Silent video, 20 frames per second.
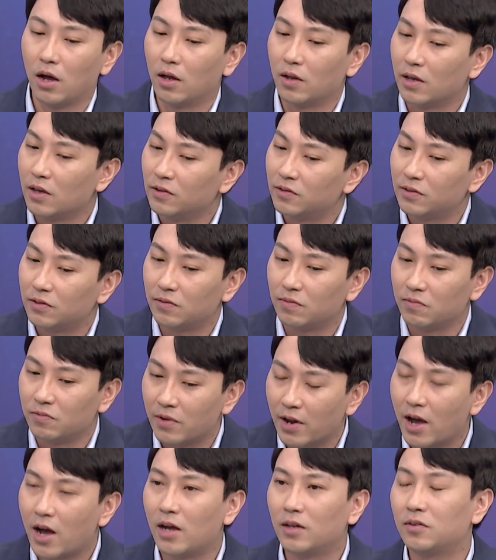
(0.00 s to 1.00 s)
it's
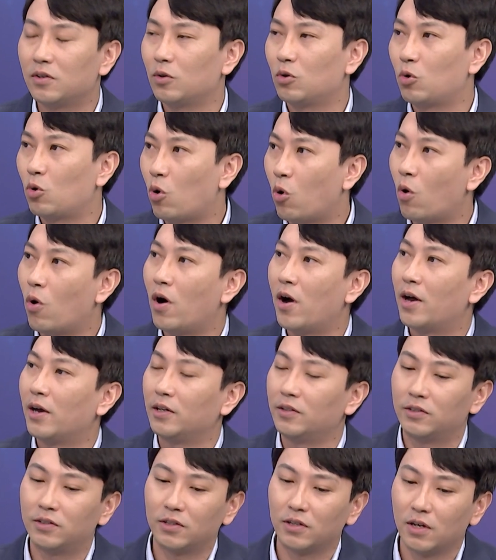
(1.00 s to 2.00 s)
not
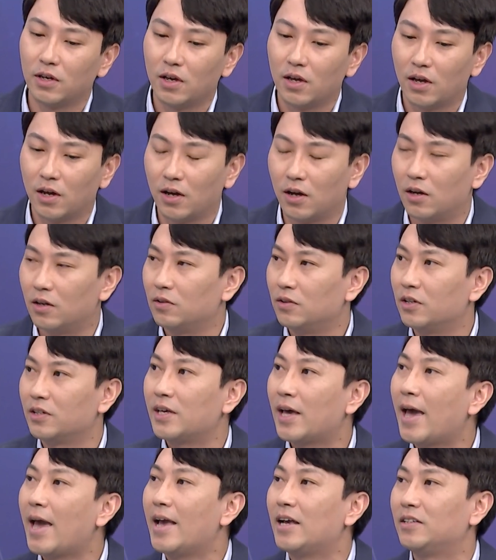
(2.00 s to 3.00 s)
quite the
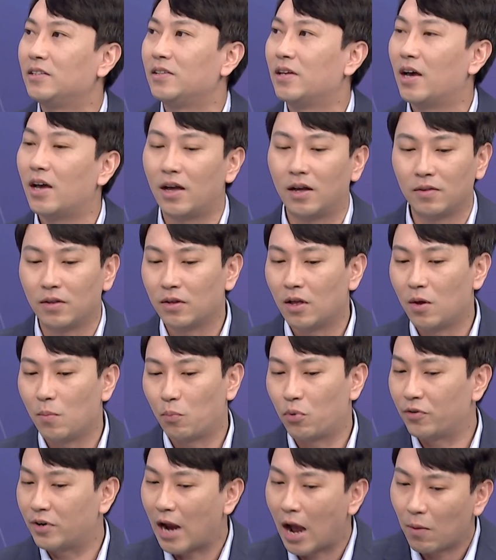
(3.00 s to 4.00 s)
case that
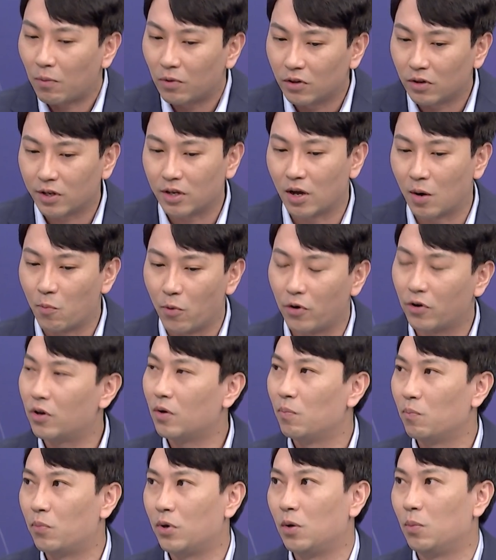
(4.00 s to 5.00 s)
predominantly
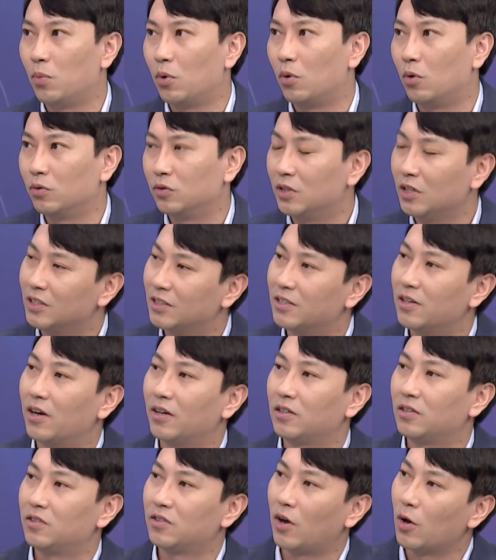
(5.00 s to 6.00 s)
American people
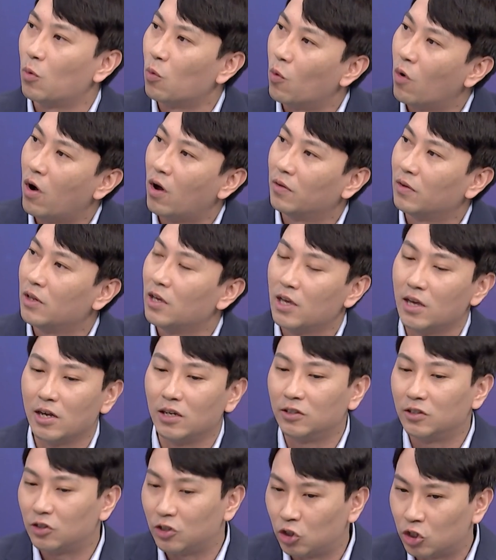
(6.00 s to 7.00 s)
dislike Taiwan.
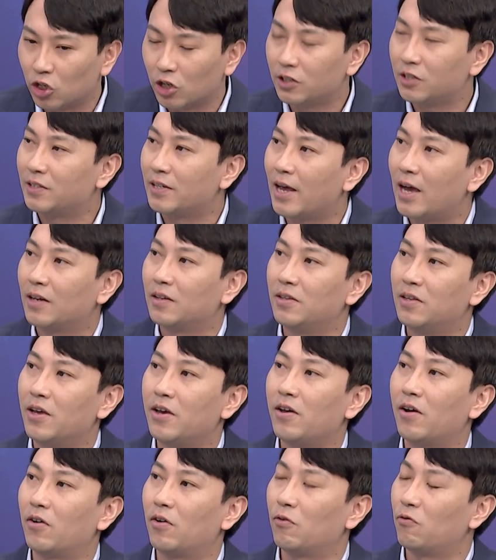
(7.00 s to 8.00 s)
It's just that
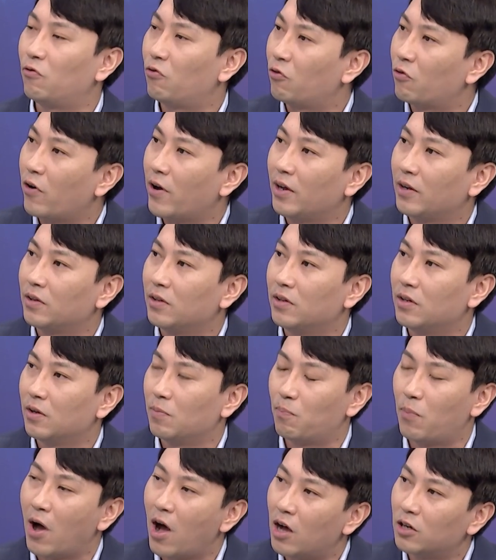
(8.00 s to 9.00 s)
they are afraid the
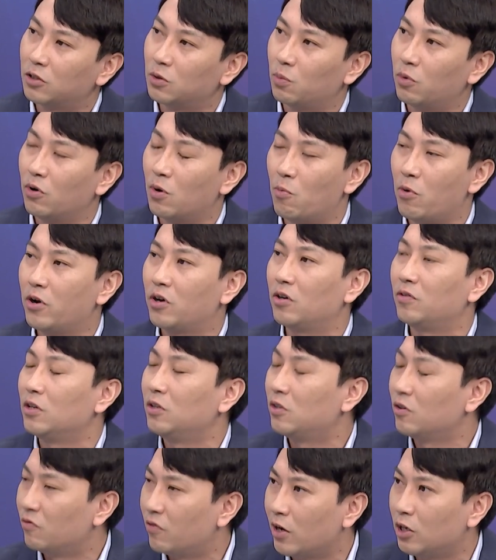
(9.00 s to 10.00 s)
possible American
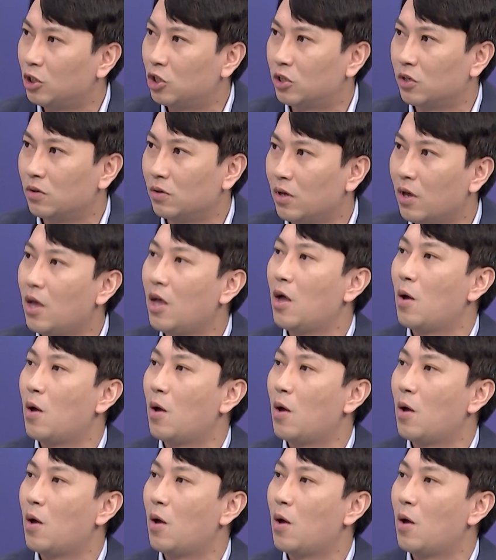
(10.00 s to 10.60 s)
intervention